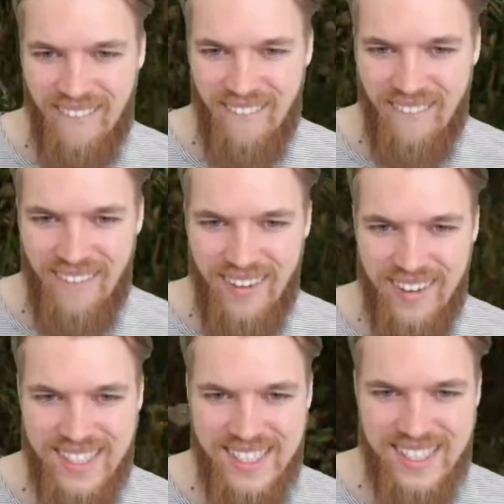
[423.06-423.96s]

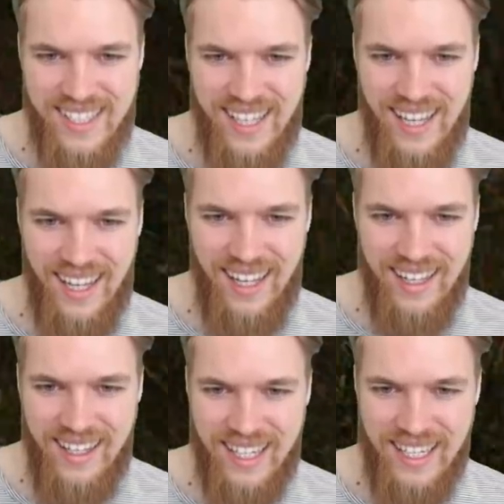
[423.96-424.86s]
What is that?
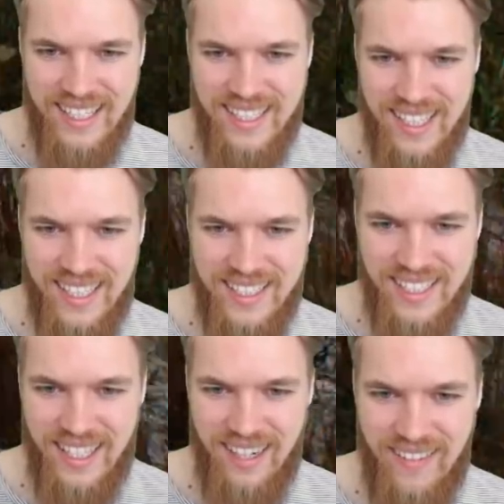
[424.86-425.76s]
Can I search
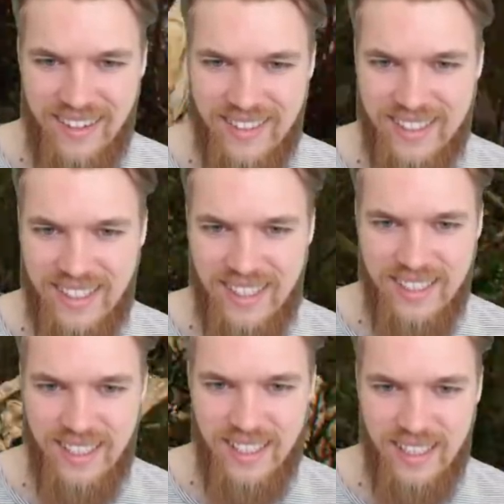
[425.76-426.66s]
it? I really want to
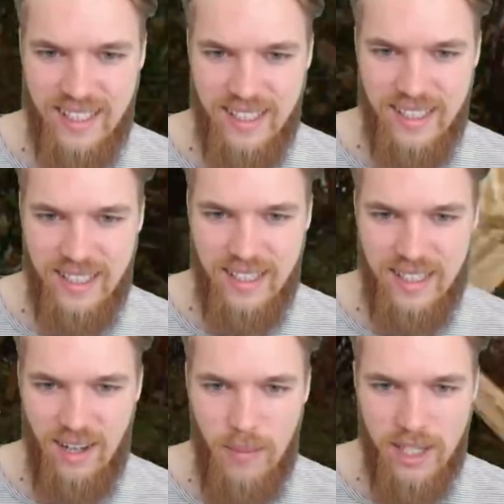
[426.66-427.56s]
search it.
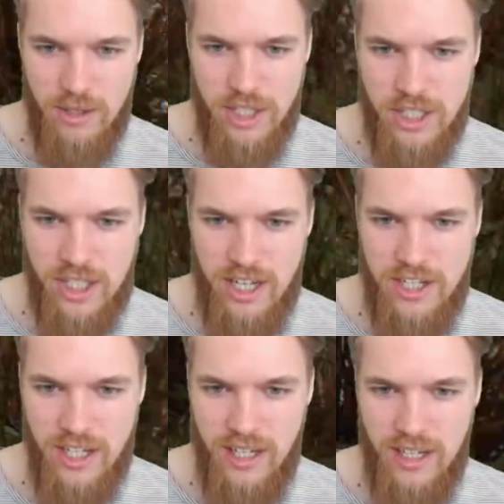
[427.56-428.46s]
Oh my god, you can
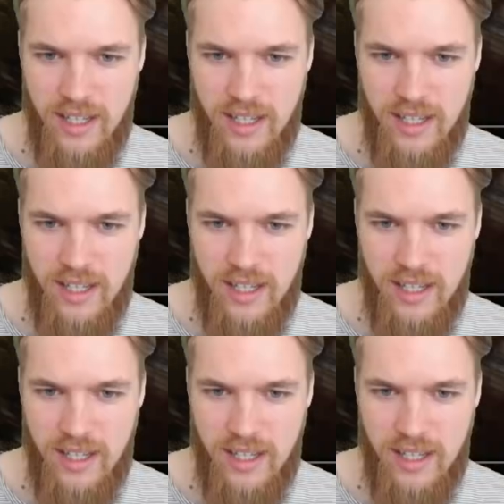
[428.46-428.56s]
search it.